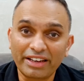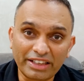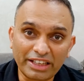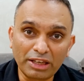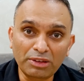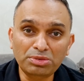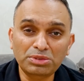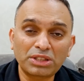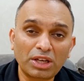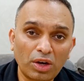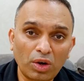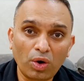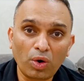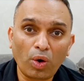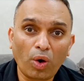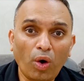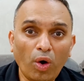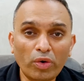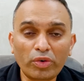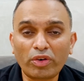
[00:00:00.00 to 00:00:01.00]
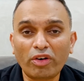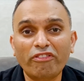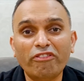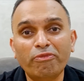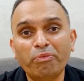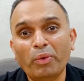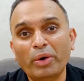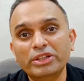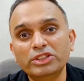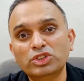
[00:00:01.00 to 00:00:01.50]
it gives a lot of
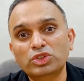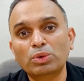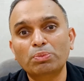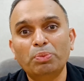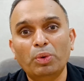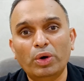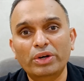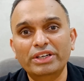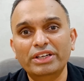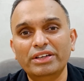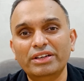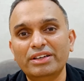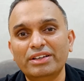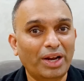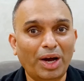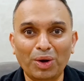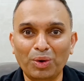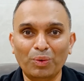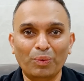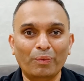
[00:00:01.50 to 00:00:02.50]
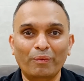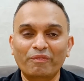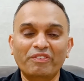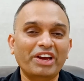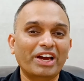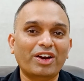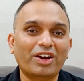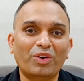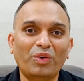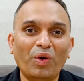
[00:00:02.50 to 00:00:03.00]
points to ponder. Now,
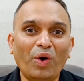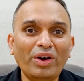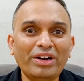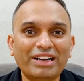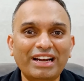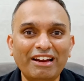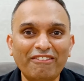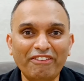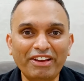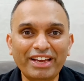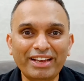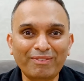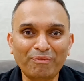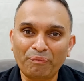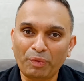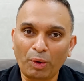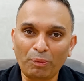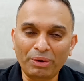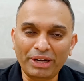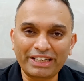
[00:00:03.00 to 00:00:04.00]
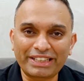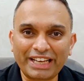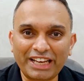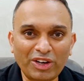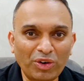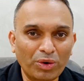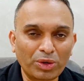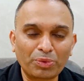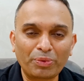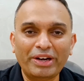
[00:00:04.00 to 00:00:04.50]
we are not living probably 10
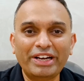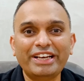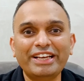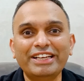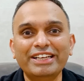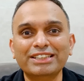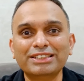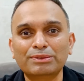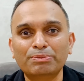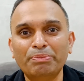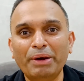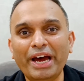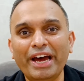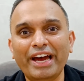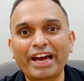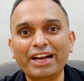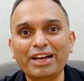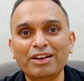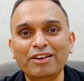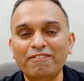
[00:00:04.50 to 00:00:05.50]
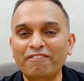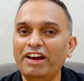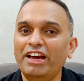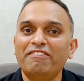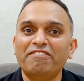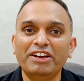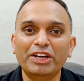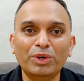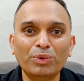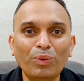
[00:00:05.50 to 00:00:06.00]
or 20 years back where
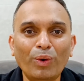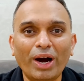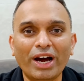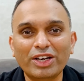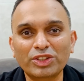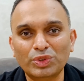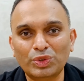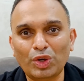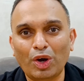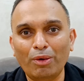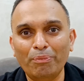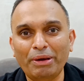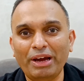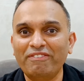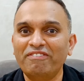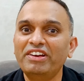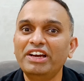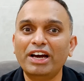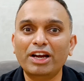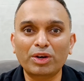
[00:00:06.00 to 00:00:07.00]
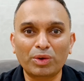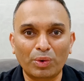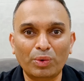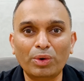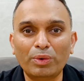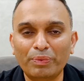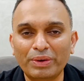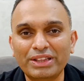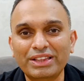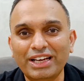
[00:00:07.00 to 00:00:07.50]
we do our job and we are
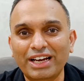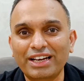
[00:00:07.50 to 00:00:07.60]
good with